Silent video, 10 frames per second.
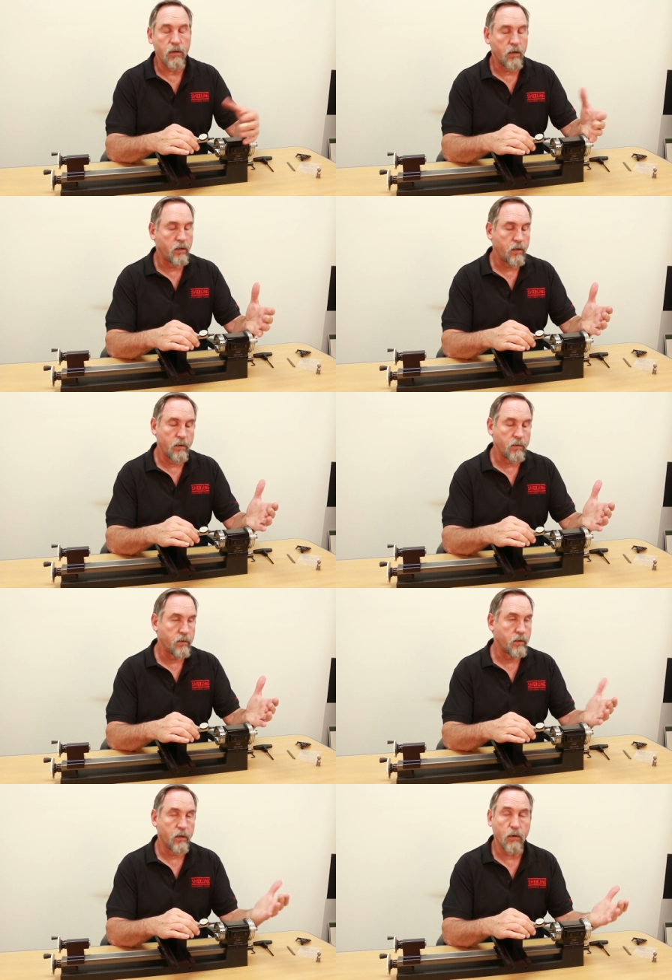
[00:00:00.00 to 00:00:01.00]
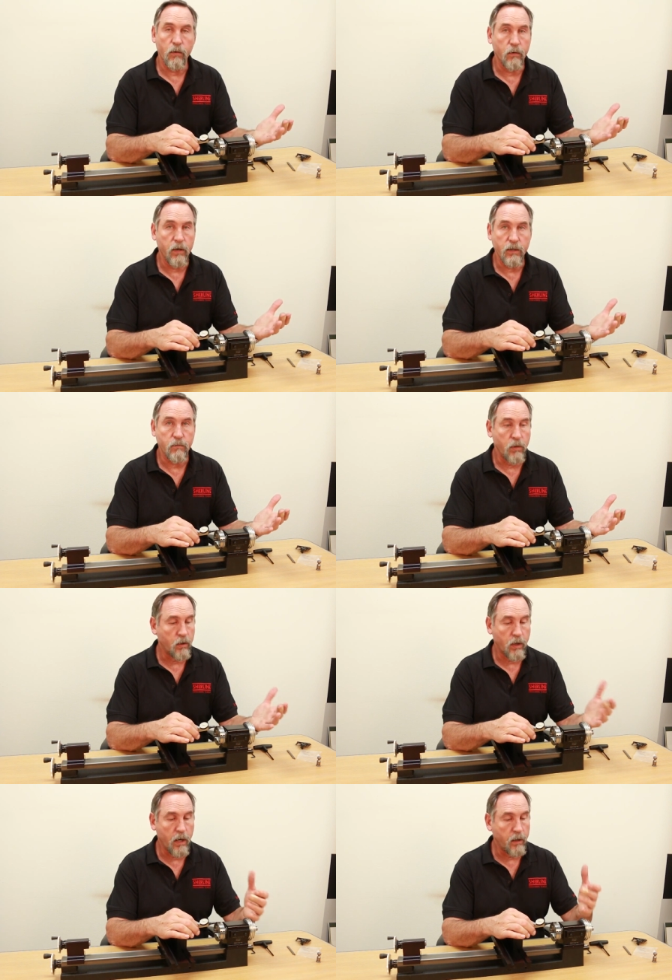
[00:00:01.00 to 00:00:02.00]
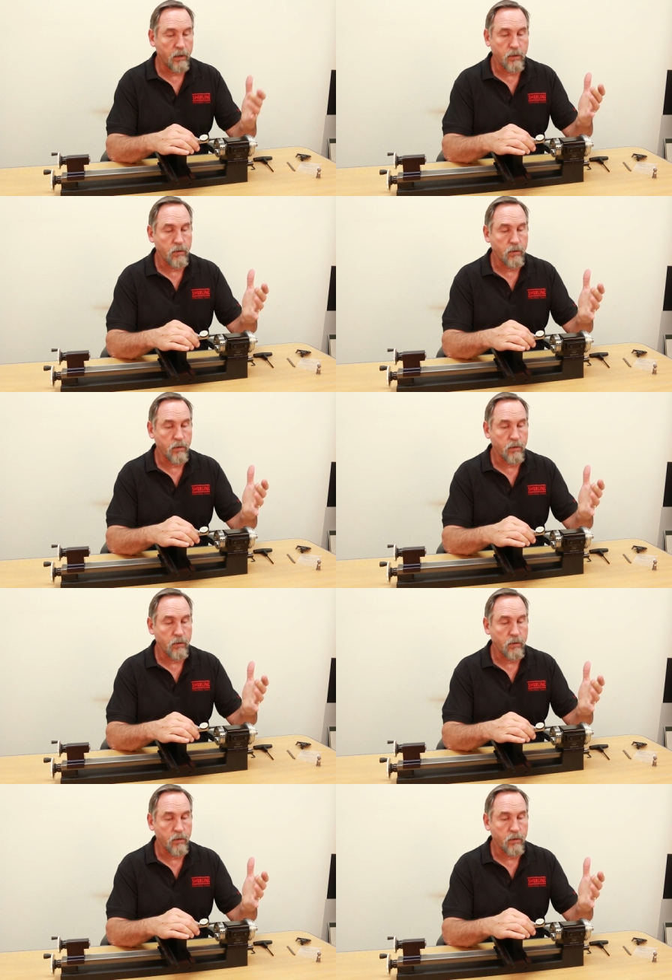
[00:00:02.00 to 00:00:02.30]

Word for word: you can use a quarter inch mill collet,